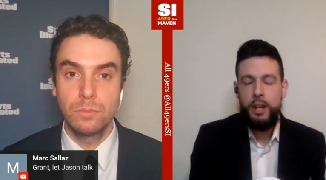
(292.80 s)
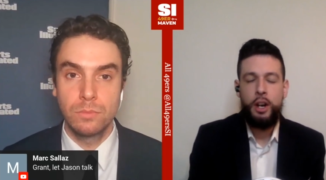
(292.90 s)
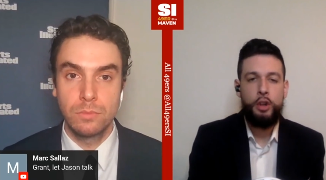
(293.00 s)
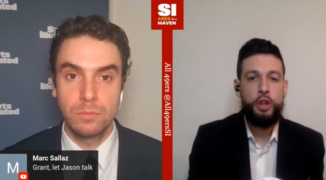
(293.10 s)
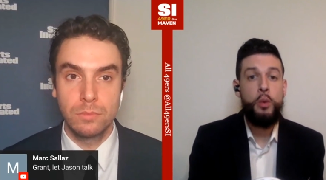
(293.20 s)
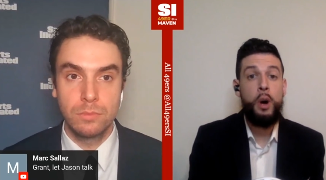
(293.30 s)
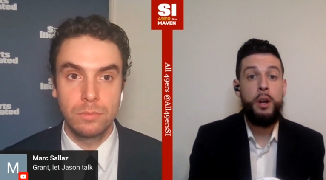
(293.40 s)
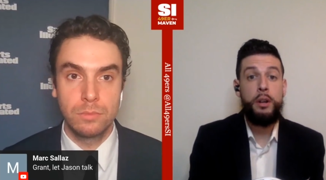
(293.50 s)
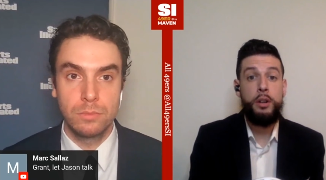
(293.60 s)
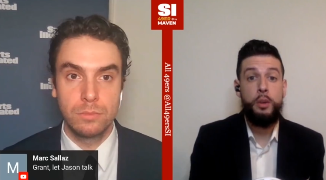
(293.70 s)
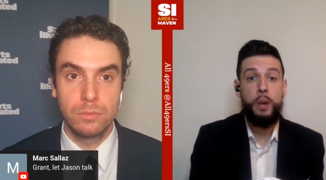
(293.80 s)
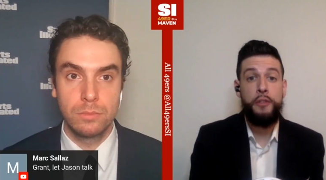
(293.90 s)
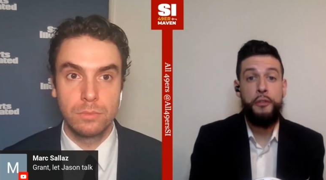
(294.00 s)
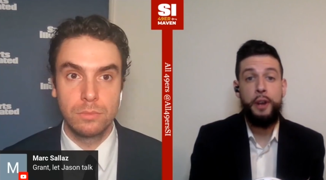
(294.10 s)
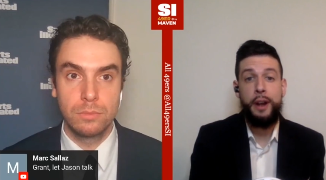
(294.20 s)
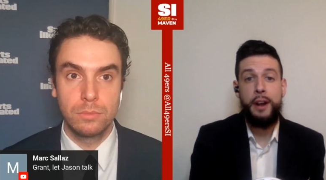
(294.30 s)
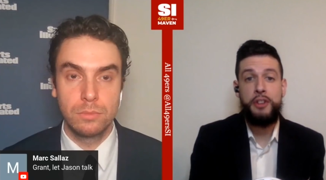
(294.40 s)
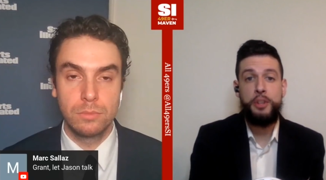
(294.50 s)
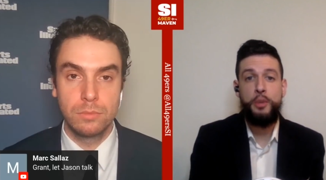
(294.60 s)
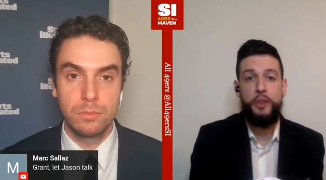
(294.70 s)
Speaker 1: you know, do you want do you want the
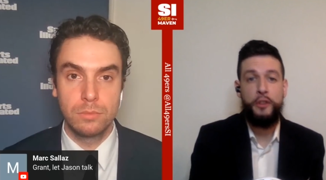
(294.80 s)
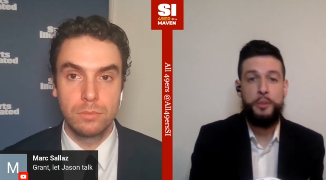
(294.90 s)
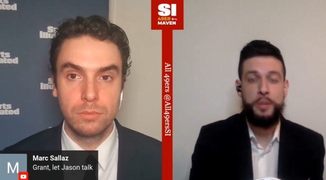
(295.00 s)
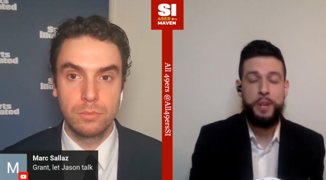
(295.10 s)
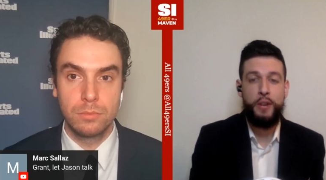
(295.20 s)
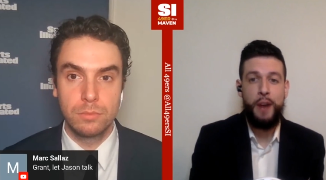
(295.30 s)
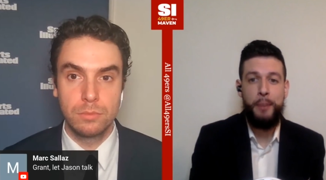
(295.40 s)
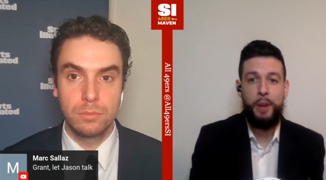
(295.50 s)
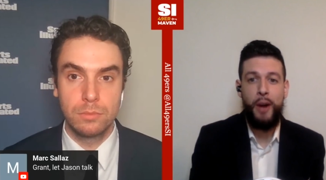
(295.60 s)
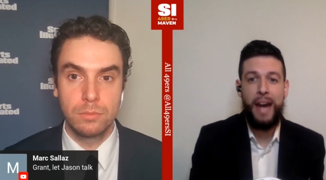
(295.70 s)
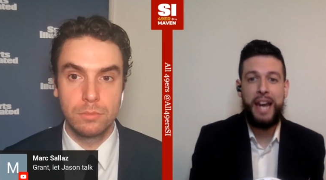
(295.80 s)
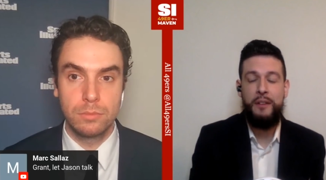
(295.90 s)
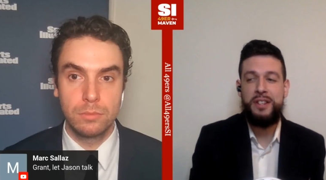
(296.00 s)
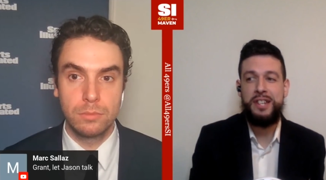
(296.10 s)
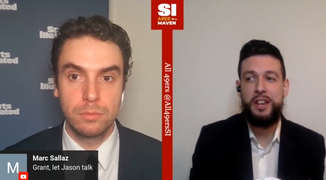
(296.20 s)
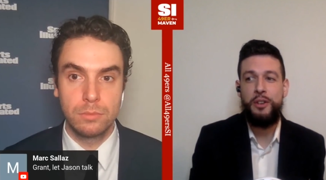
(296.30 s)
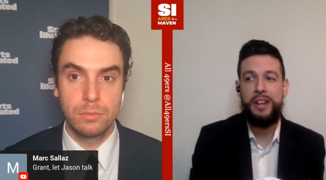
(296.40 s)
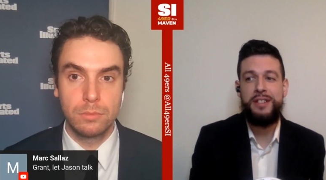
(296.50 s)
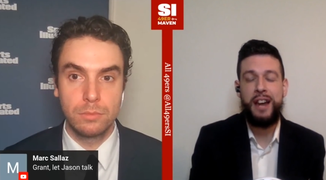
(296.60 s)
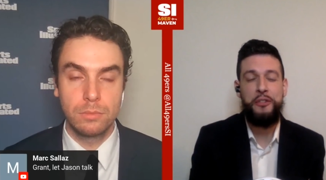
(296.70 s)
49ers to move on from Jimmy Garoppolo? I guarantee you
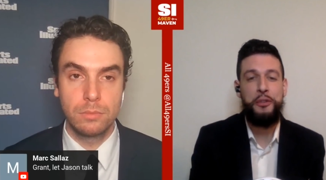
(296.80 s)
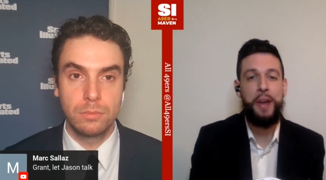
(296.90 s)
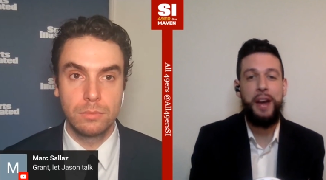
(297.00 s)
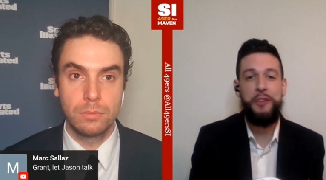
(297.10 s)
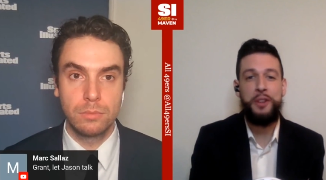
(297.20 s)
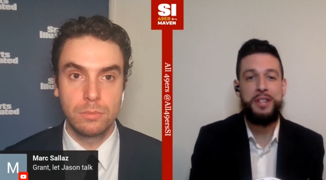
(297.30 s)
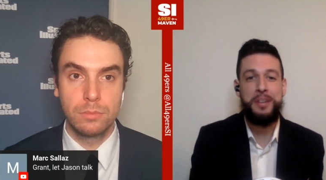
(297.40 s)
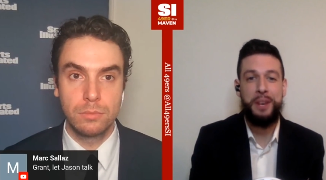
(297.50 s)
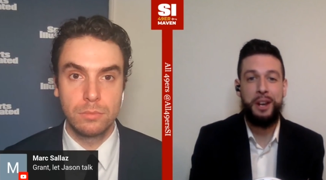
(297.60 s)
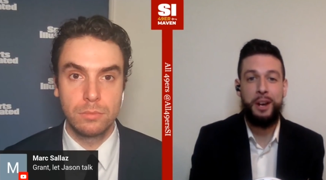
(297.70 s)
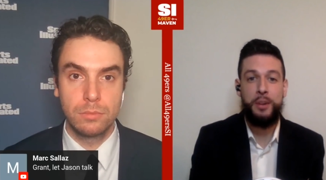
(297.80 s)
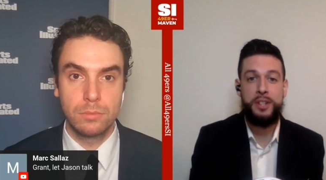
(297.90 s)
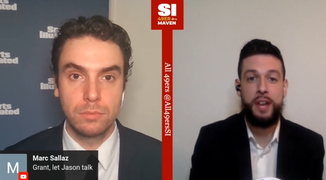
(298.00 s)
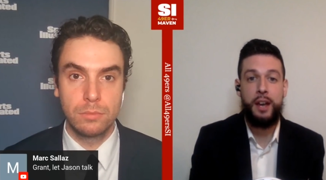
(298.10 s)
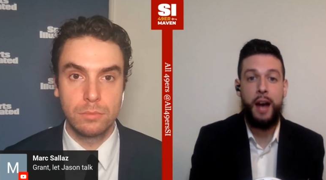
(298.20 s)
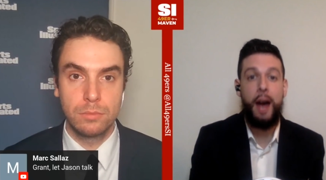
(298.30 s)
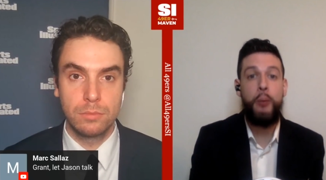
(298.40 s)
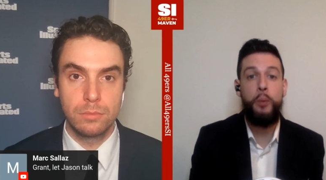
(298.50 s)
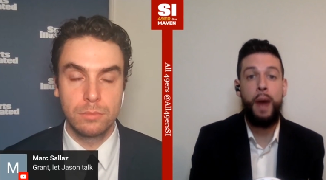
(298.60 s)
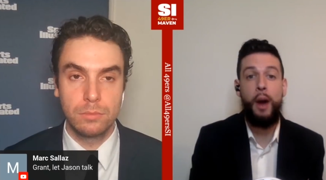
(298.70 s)
there's not a NFL team in here that will say,
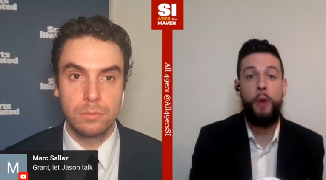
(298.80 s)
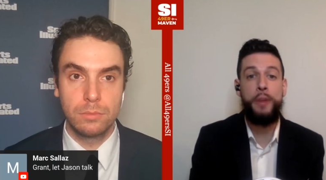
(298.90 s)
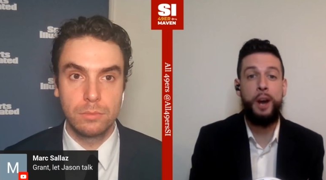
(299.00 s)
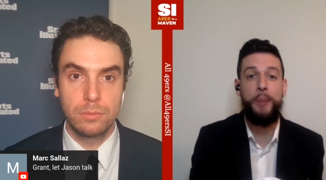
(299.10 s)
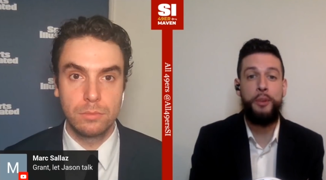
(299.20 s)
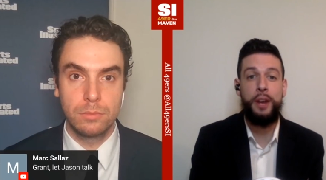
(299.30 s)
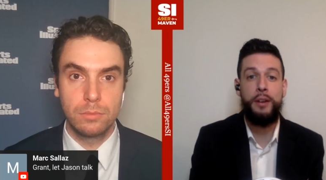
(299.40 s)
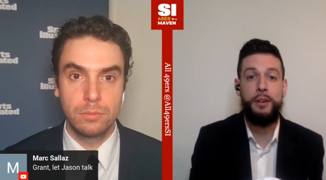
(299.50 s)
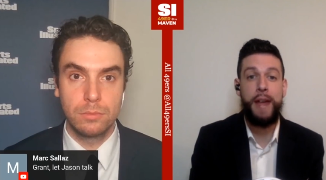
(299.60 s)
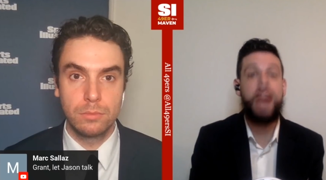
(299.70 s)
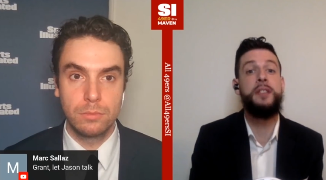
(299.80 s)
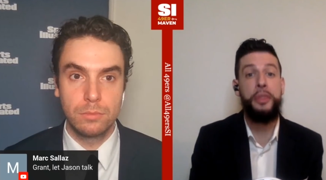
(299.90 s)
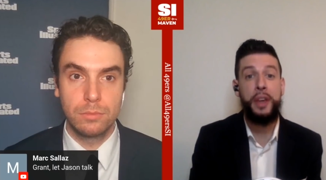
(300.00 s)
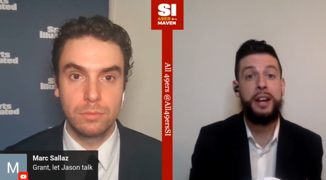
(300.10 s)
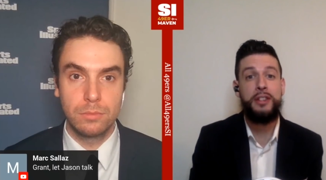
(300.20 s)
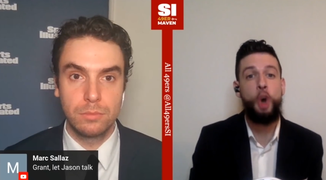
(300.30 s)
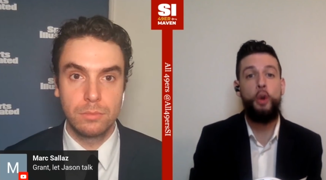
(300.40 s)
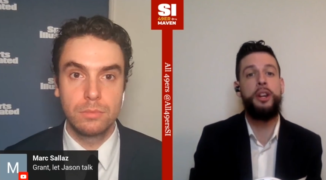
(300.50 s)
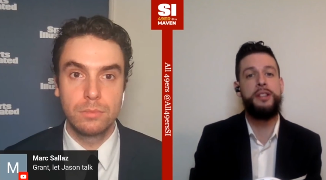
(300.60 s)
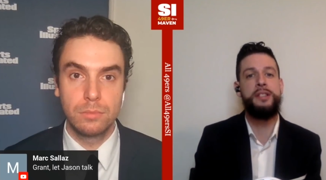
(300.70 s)
I, I hope they upgrade. That's the thing that's
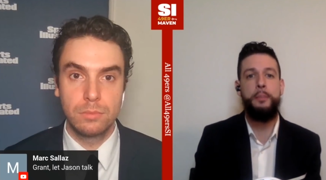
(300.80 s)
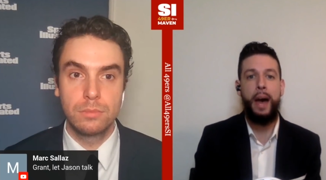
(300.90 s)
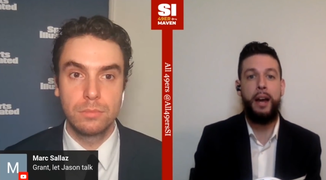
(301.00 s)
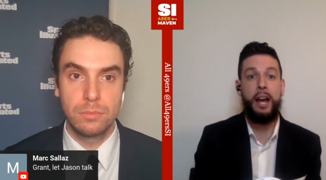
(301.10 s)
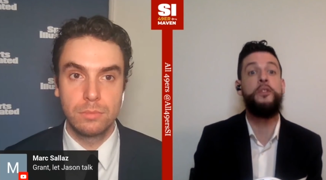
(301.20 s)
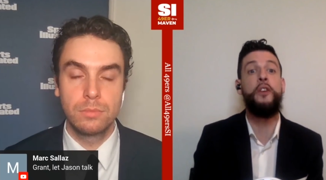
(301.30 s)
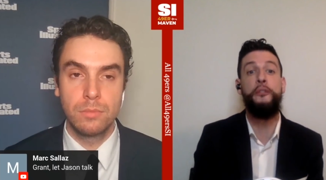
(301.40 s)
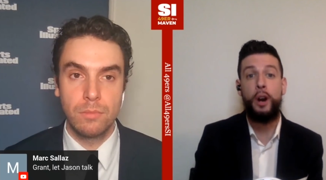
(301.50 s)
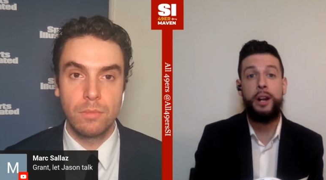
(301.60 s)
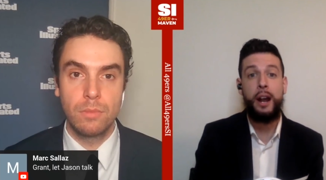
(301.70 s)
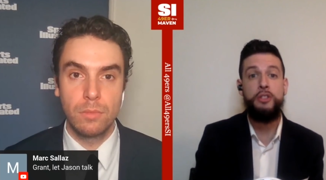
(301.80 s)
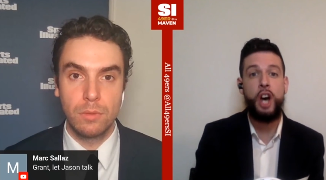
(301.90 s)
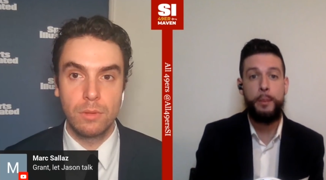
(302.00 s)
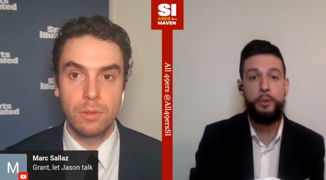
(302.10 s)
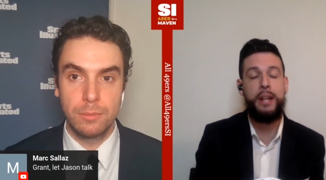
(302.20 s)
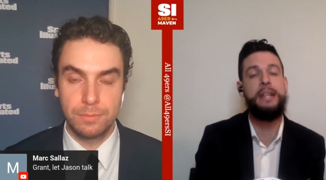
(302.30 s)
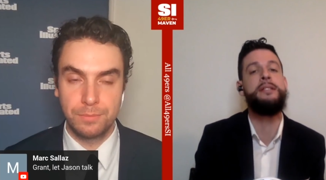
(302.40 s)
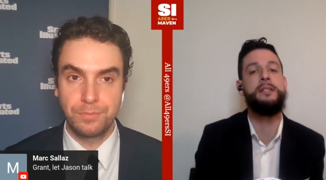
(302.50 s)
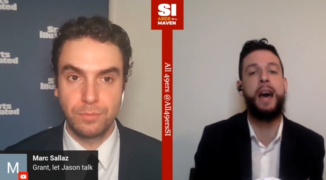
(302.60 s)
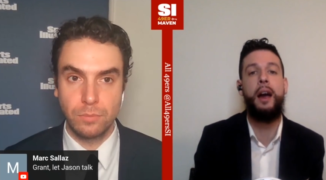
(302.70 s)
holding this team back. If the 49ers upgrade,
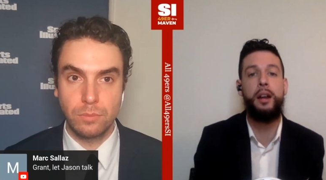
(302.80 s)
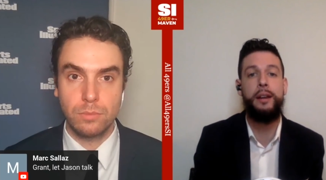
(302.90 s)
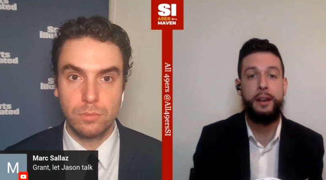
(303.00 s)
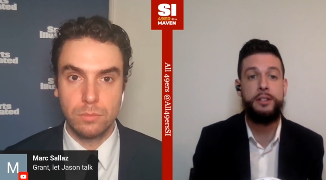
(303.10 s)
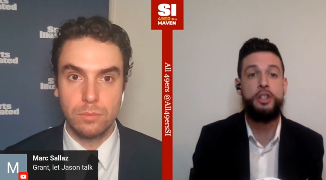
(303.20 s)
this entire league is in